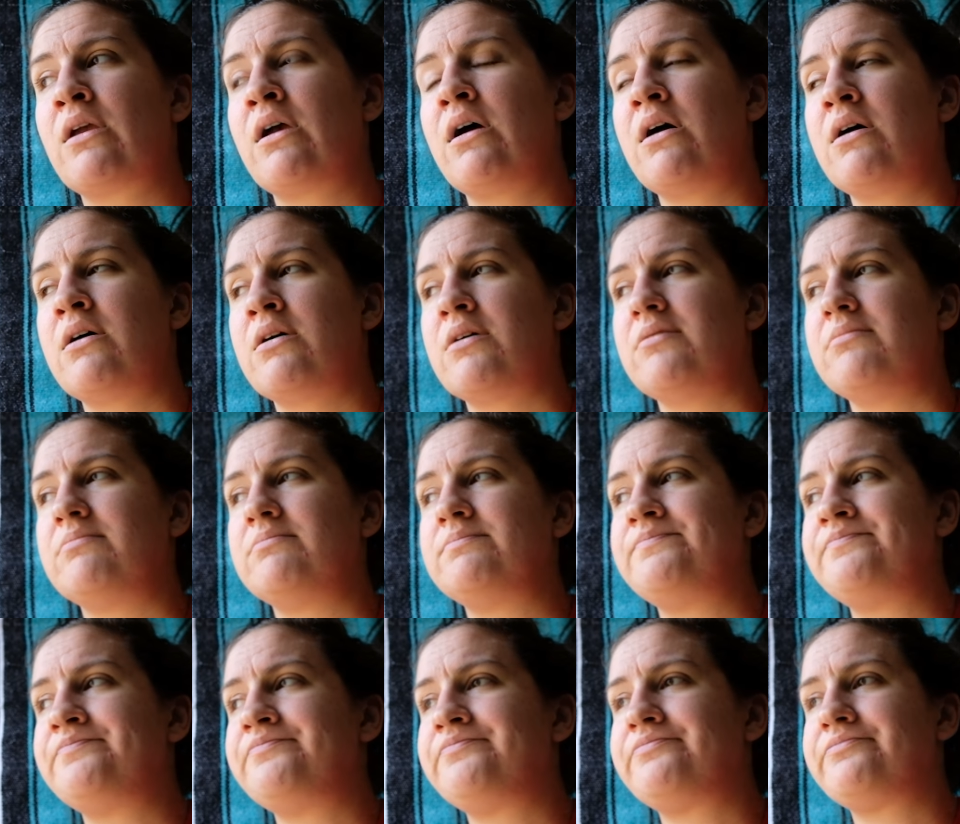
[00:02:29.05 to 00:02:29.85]

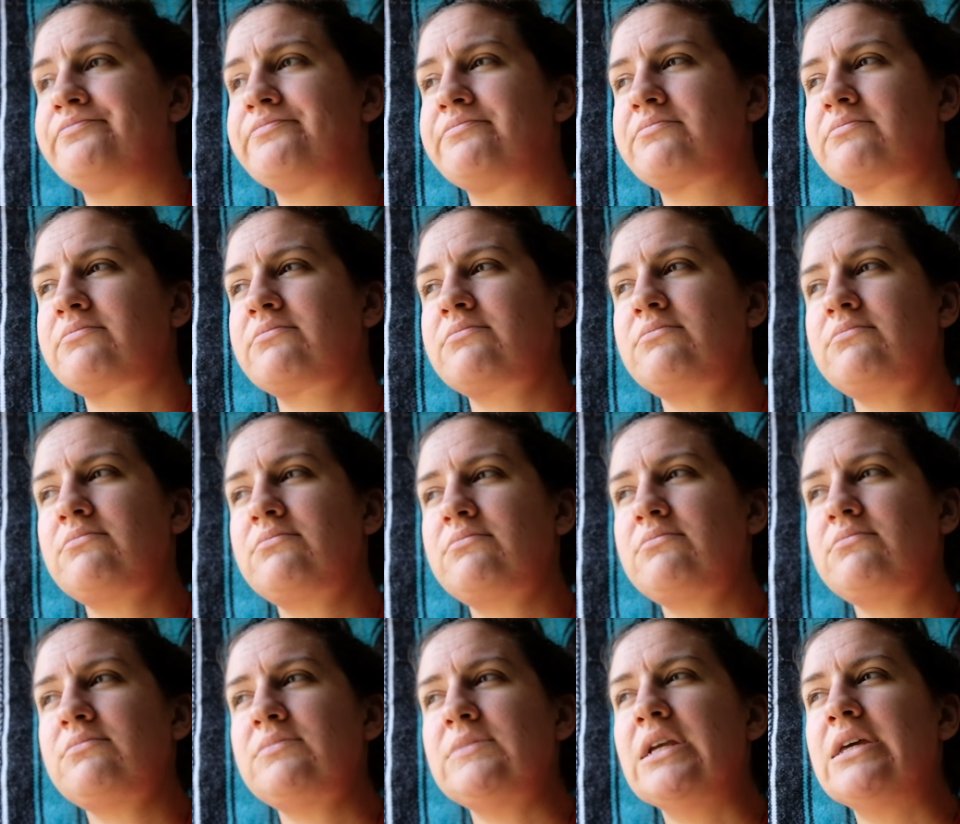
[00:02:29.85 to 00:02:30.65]

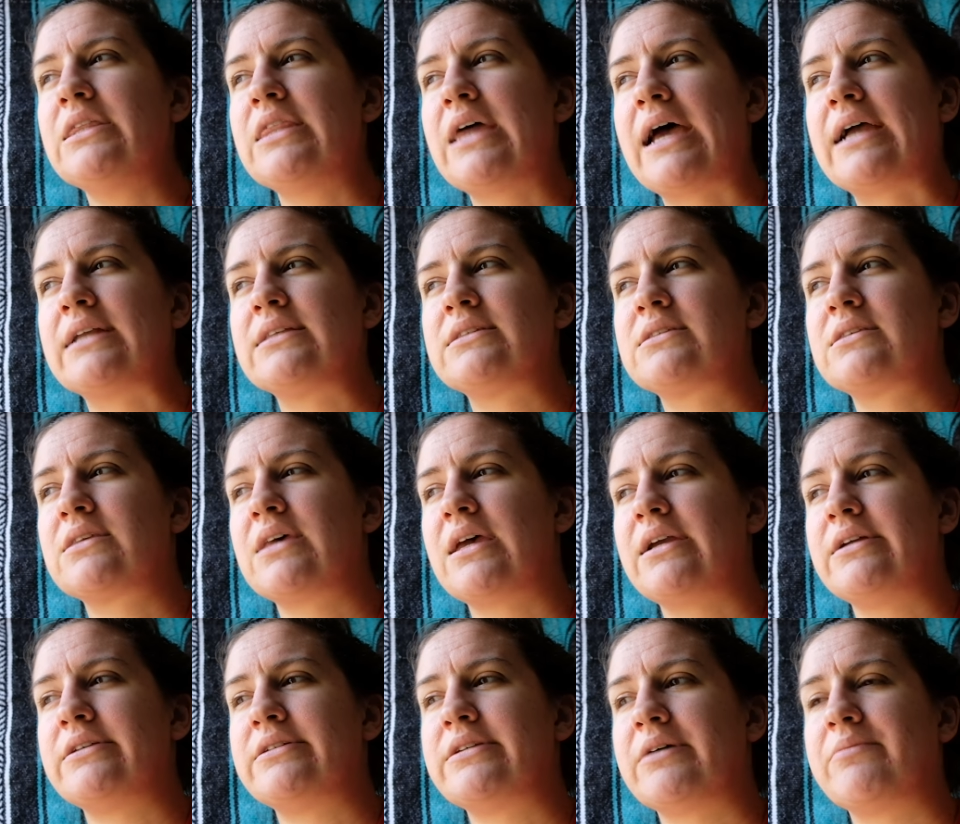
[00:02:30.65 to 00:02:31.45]
That's
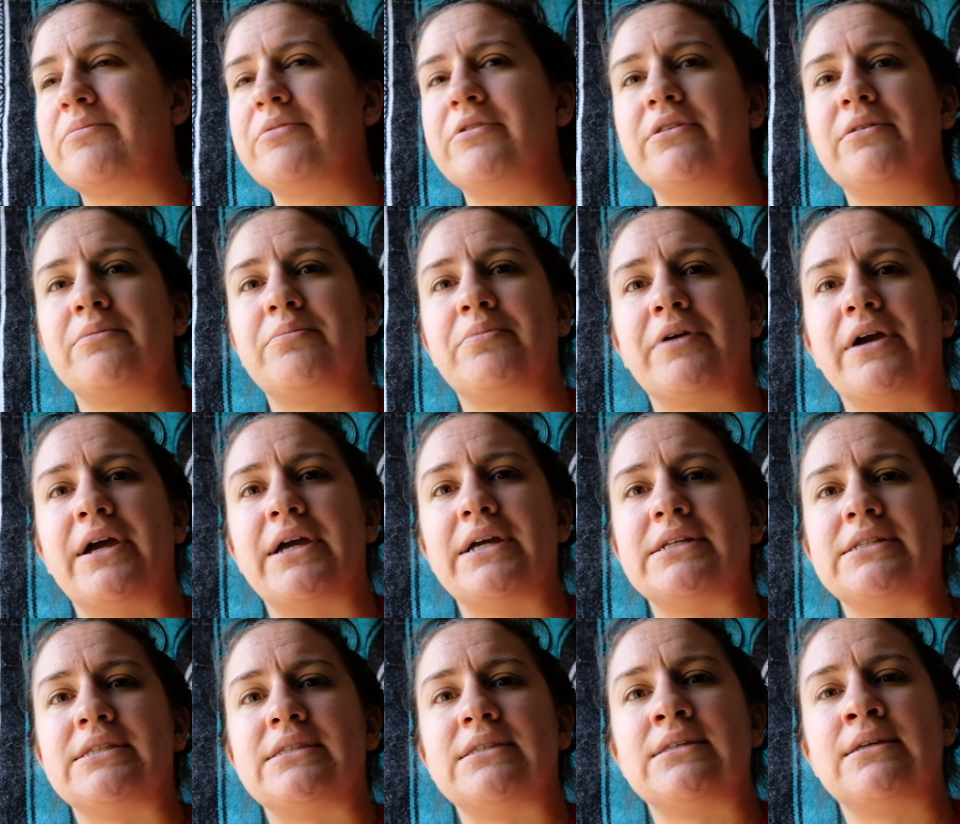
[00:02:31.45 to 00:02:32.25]
like double the
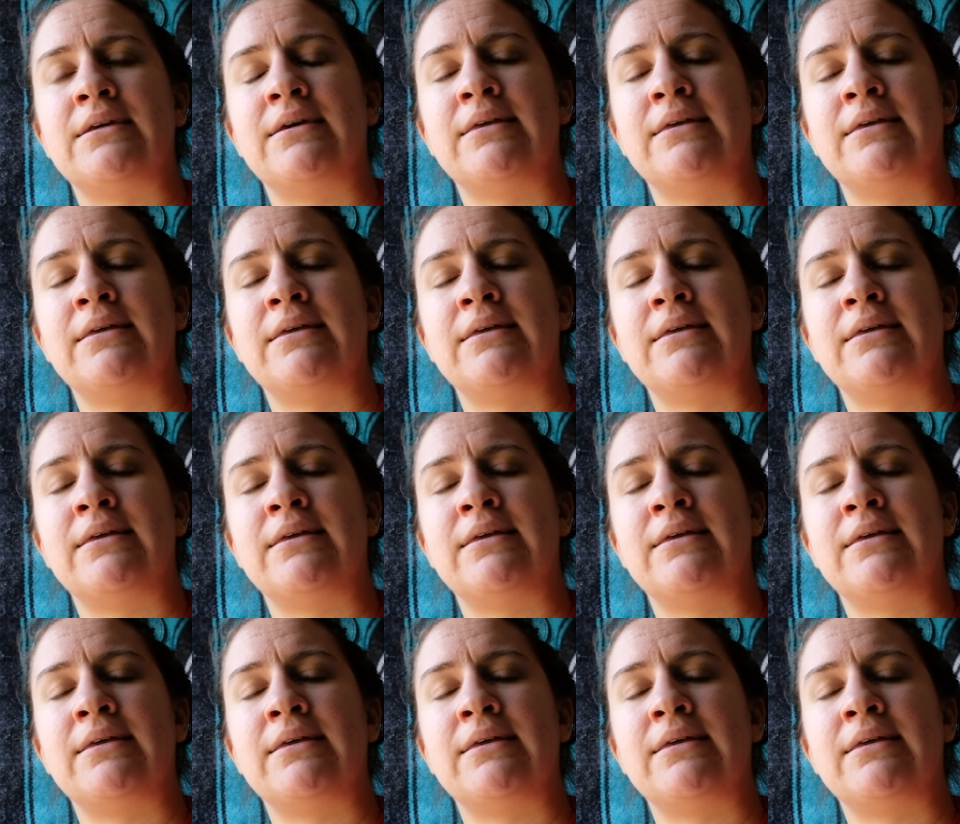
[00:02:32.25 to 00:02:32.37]
price.